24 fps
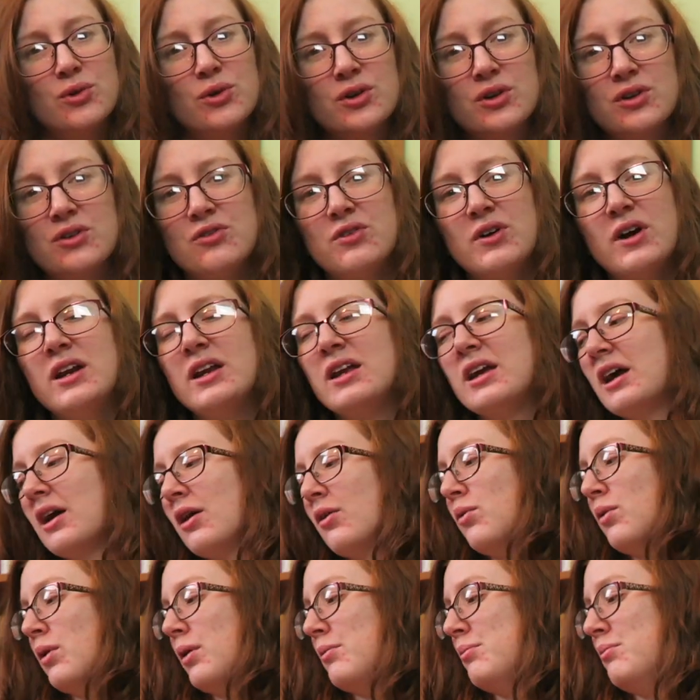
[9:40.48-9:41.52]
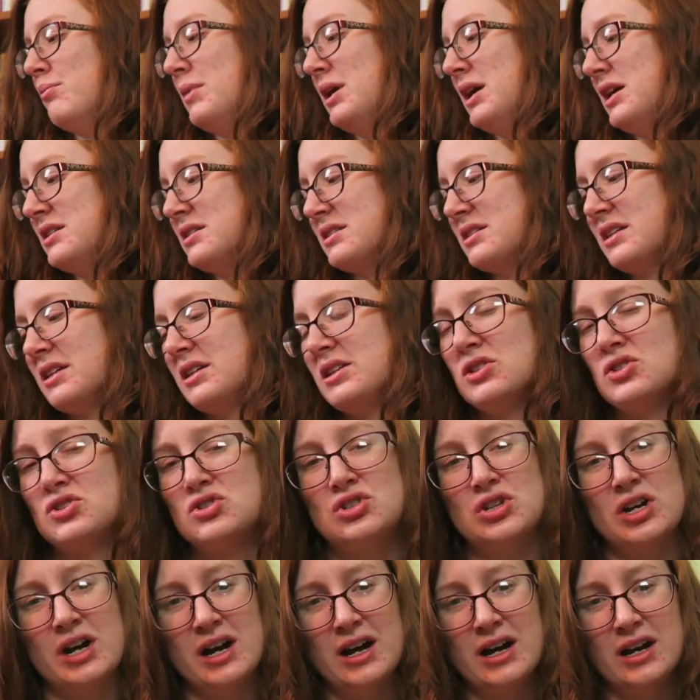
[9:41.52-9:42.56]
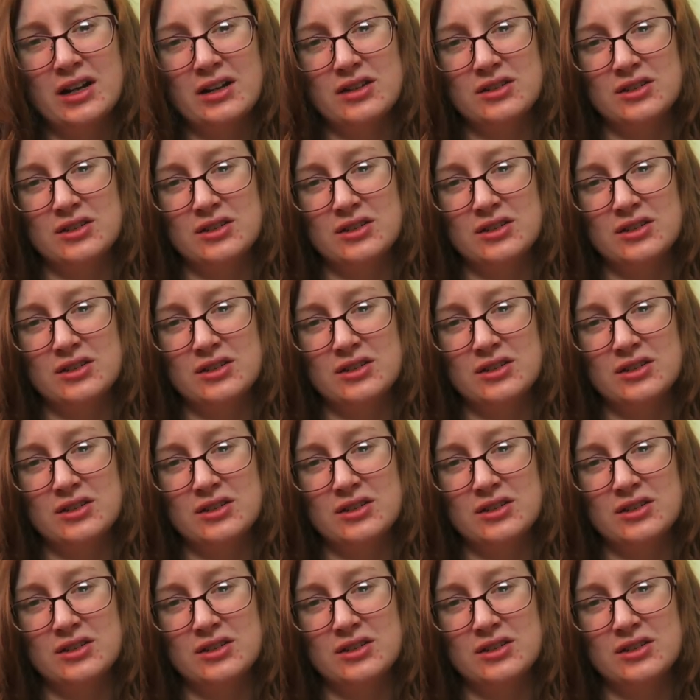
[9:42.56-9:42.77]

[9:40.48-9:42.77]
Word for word: forward to finding out what mint in chai